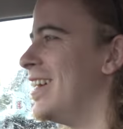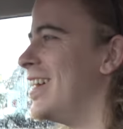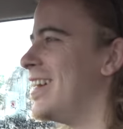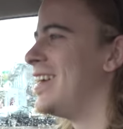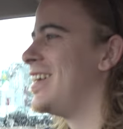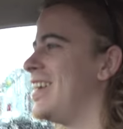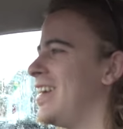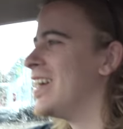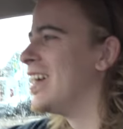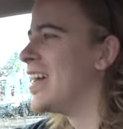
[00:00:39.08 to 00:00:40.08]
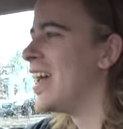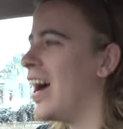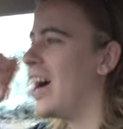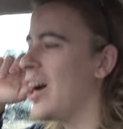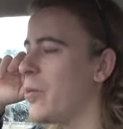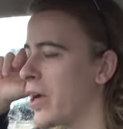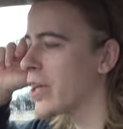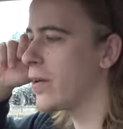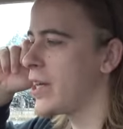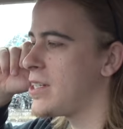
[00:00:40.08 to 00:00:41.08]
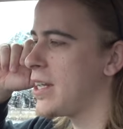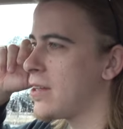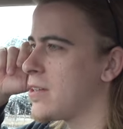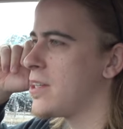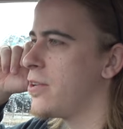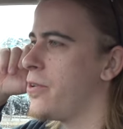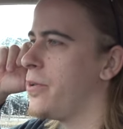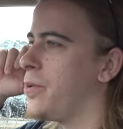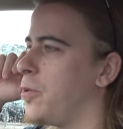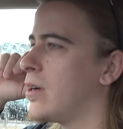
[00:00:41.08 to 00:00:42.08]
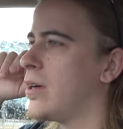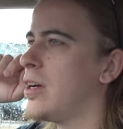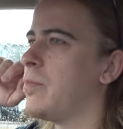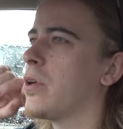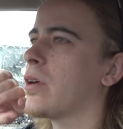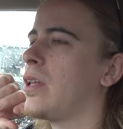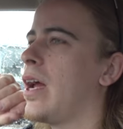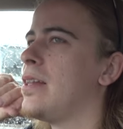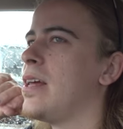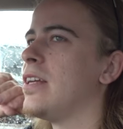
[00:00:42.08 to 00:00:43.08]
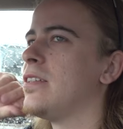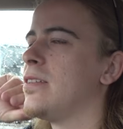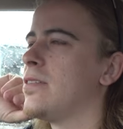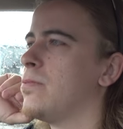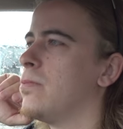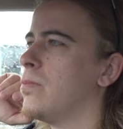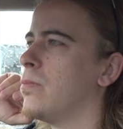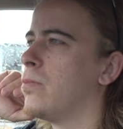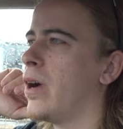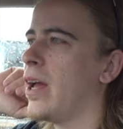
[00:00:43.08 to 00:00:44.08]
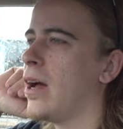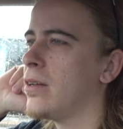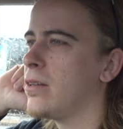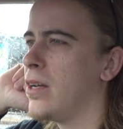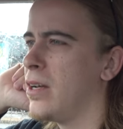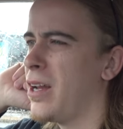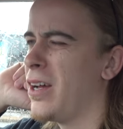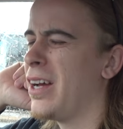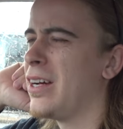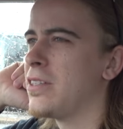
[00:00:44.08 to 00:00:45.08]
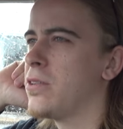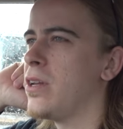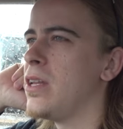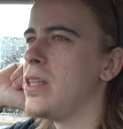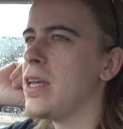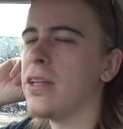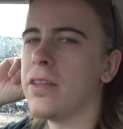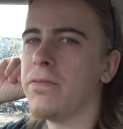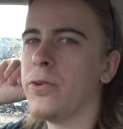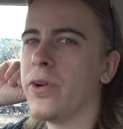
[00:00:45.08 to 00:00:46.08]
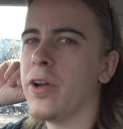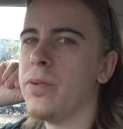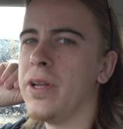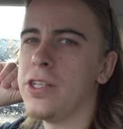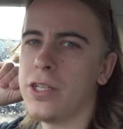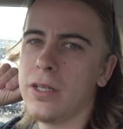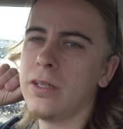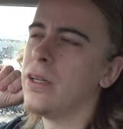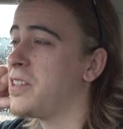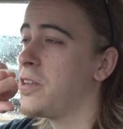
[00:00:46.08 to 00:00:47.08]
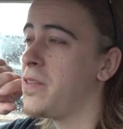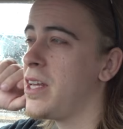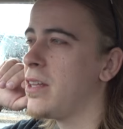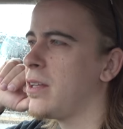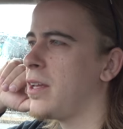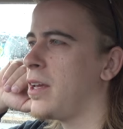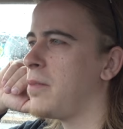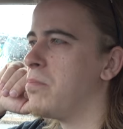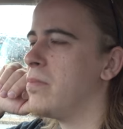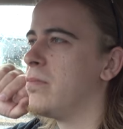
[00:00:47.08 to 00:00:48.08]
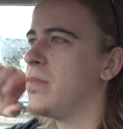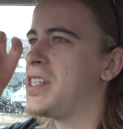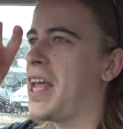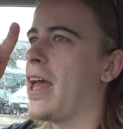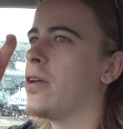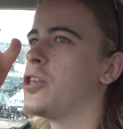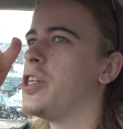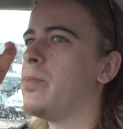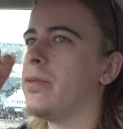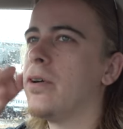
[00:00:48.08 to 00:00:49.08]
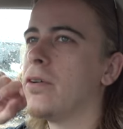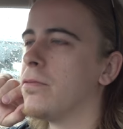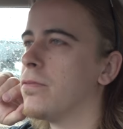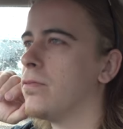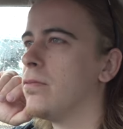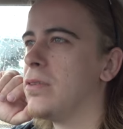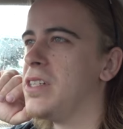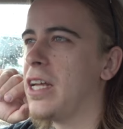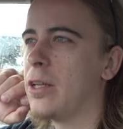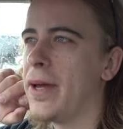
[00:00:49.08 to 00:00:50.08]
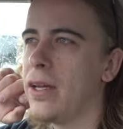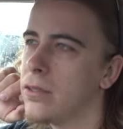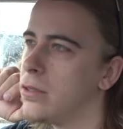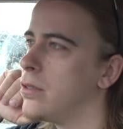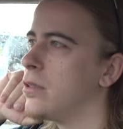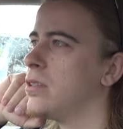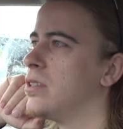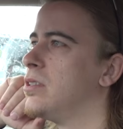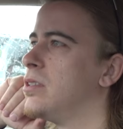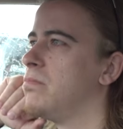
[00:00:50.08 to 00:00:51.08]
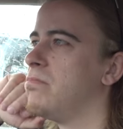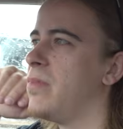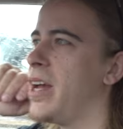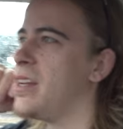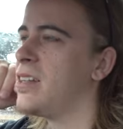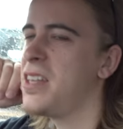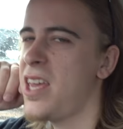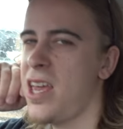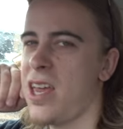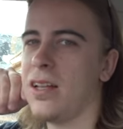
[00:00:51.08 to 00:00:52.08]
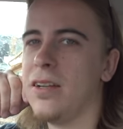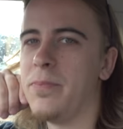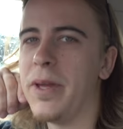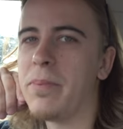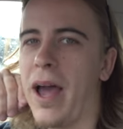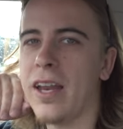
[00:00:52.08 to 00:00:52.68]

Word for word: Lockie, where are we going, man? Uh, we're going down to a block of land that's way out, uh, sort of near the end of the Fleurieu Peninsula, sort of near the township of Delamere. And yeah, big right.